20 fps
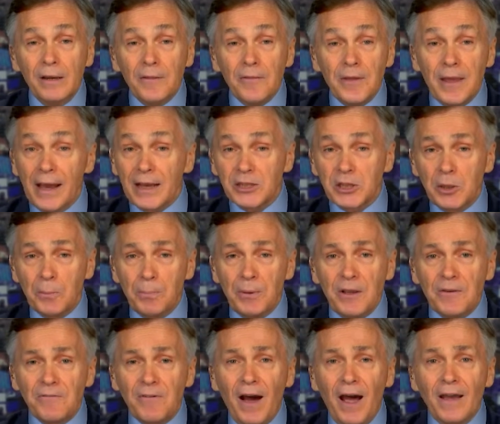The
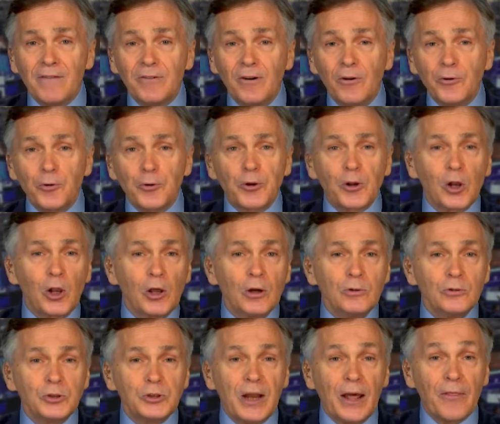S&P 500
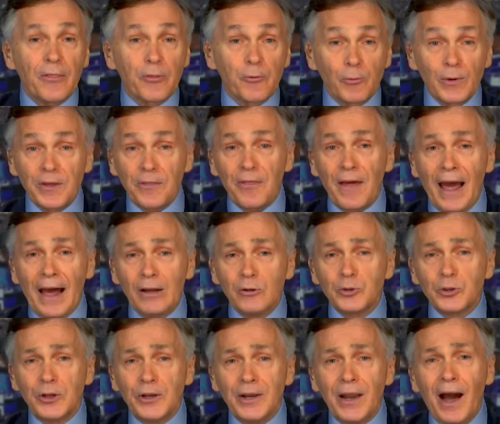closed at
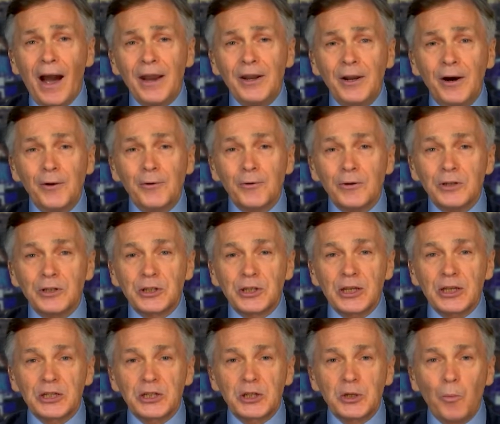
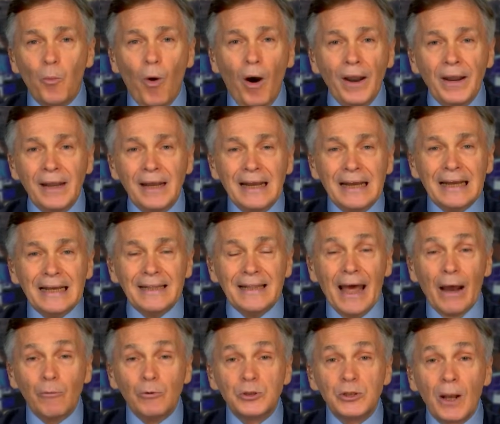3,961.
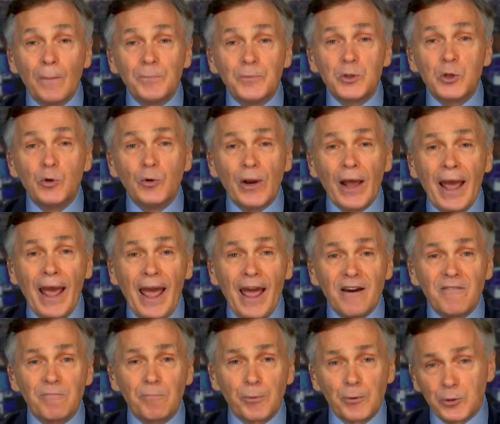That was up
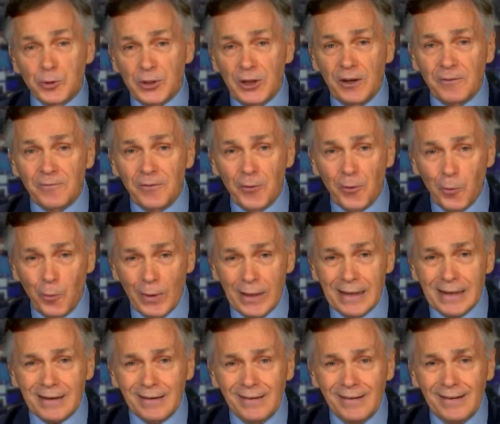2.5% for the
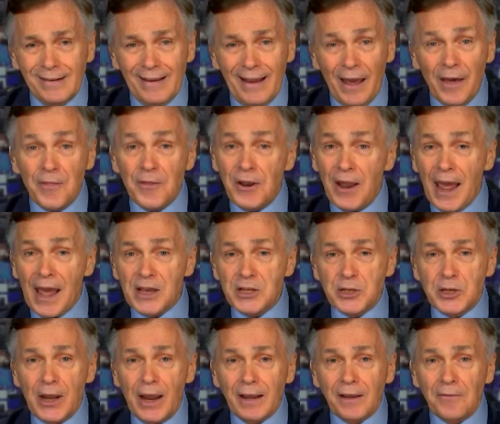week. And the
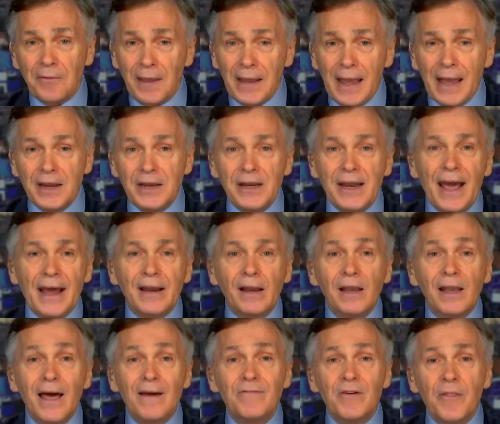Nasdaq, they ended at
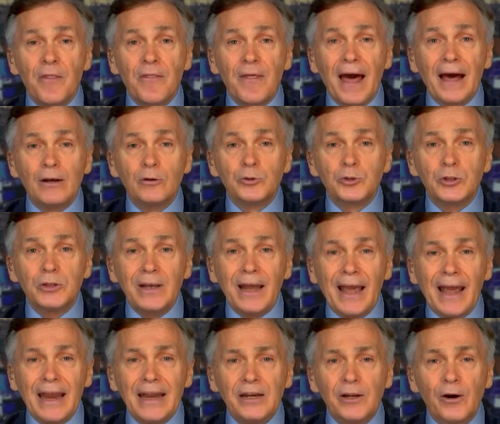
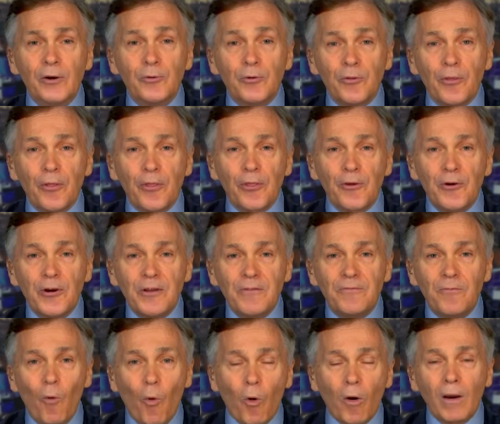
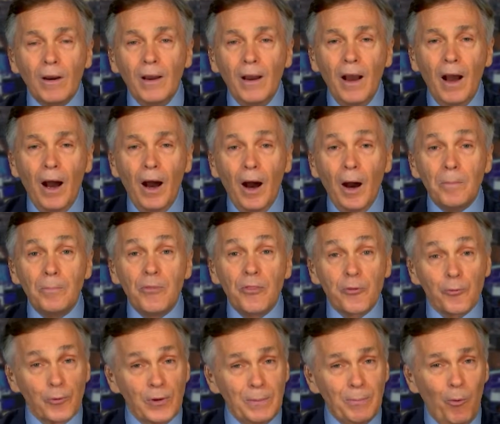11,834 up
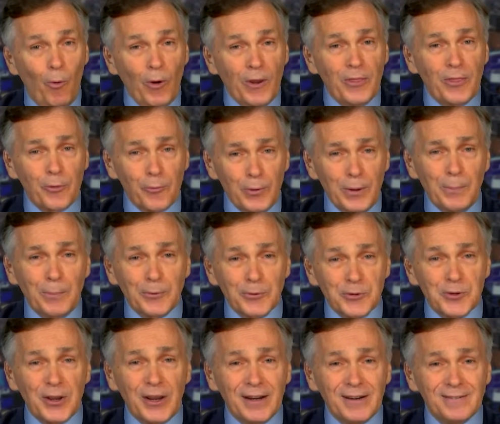
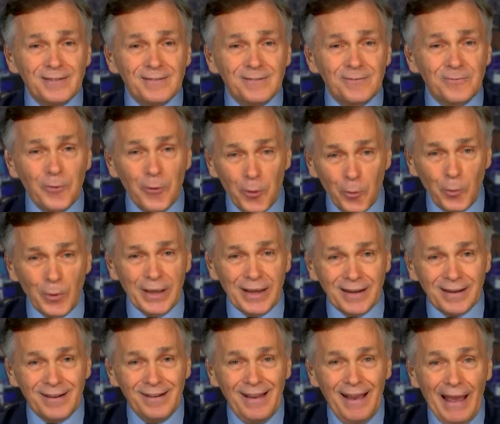3.3% for the
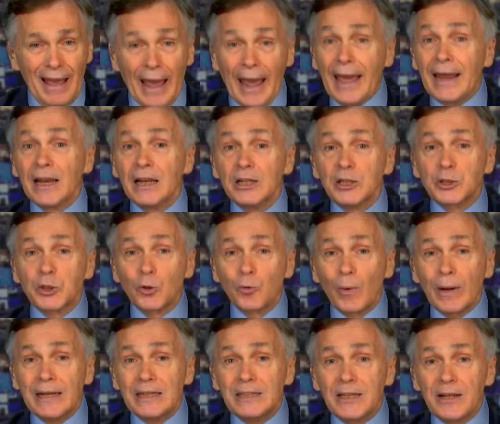week. Analysts are
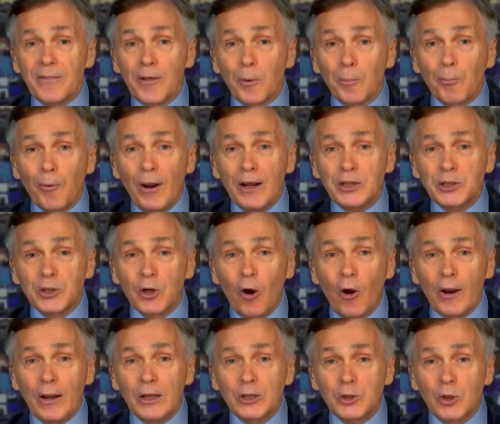raising their price
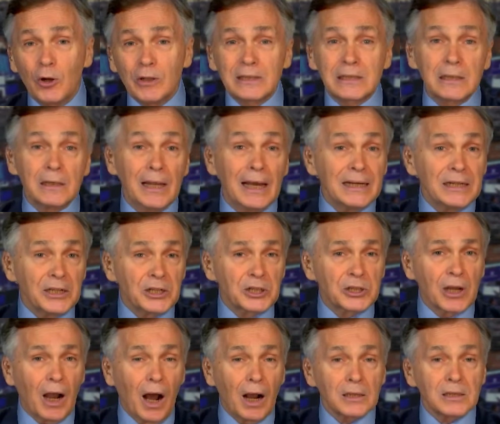targets on selected
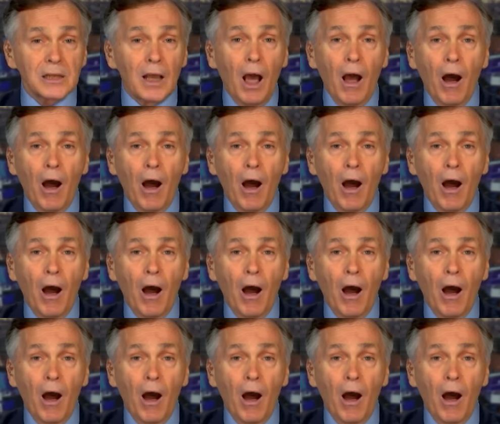stocks.